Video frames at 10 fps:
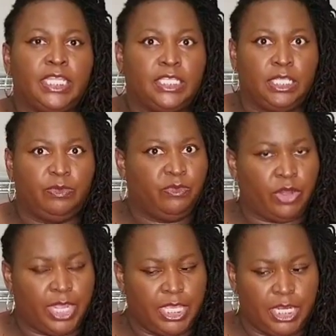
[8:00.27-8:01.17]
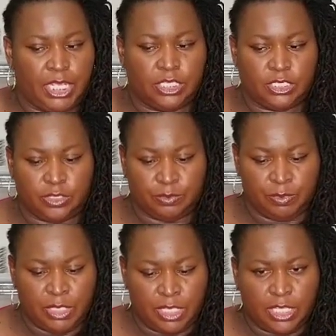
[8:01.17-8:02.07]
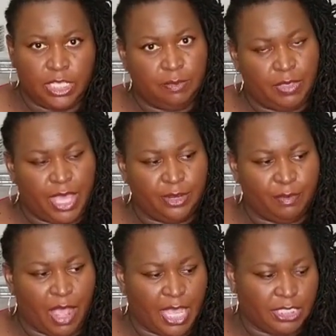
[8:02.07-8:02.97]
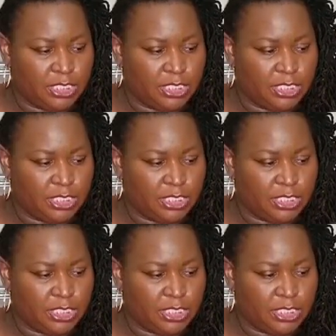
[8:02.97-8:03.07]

deep fry in it. So keep that in mind.